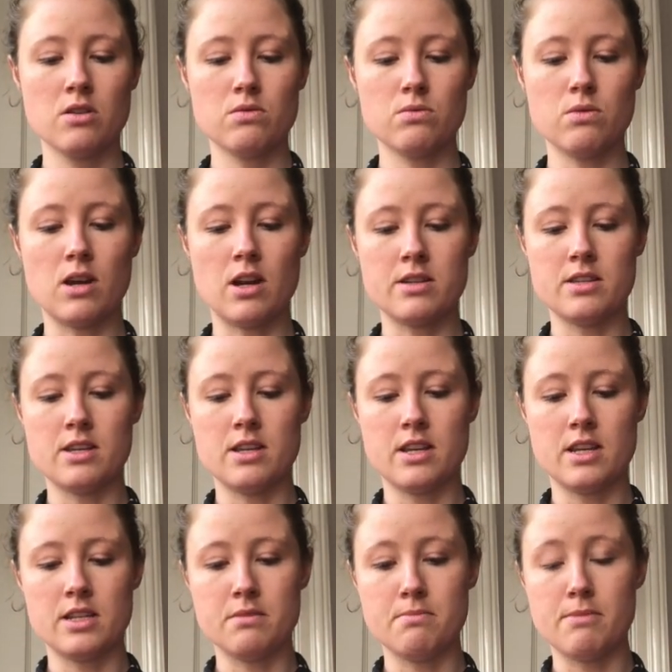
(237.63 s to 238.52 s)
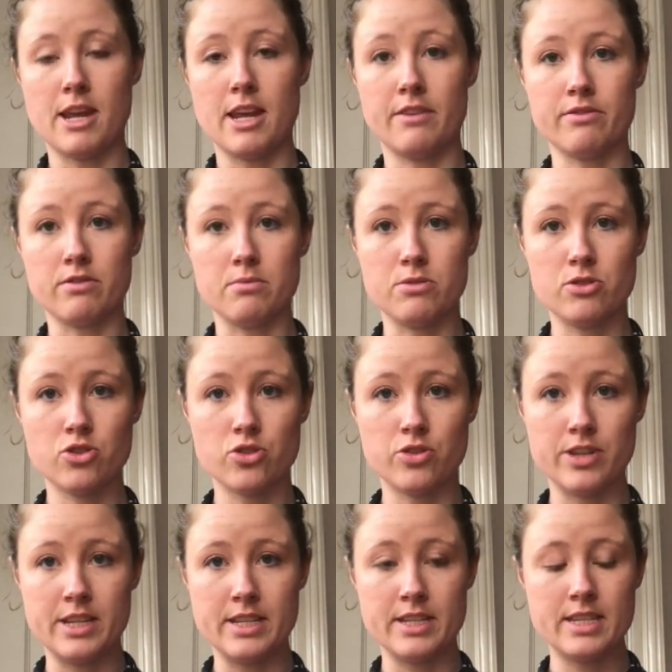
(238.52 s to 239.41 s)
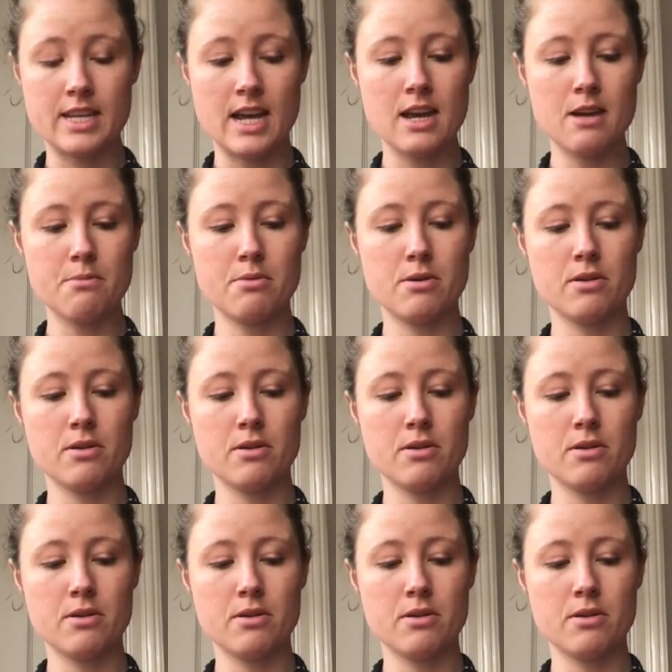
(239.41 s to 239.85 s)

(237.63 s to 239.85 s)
Rosin is made from tree sap,